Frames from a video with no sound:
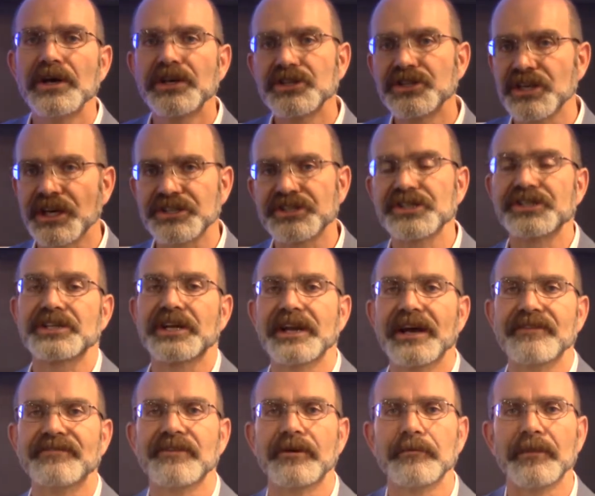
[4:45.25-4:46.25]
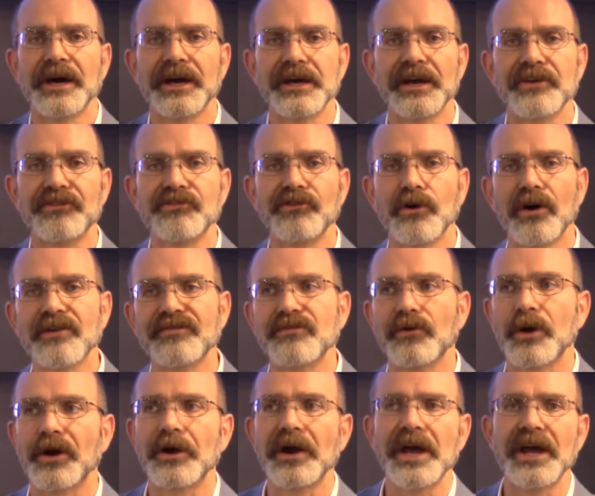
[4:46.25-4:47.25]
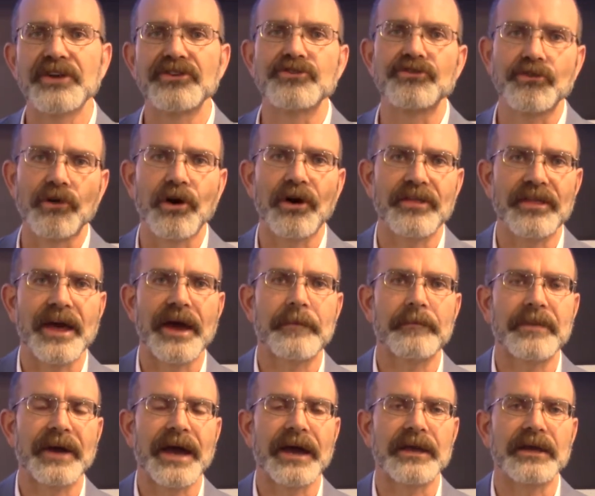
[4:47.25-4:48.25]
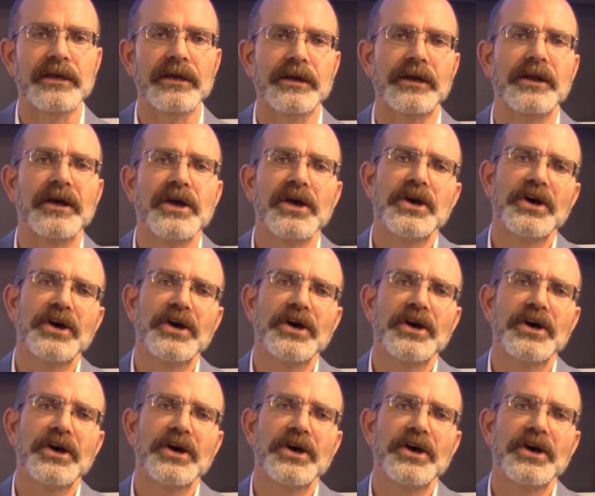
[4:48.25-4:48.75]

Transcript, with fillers: such as an FMIS software, and draw that back in.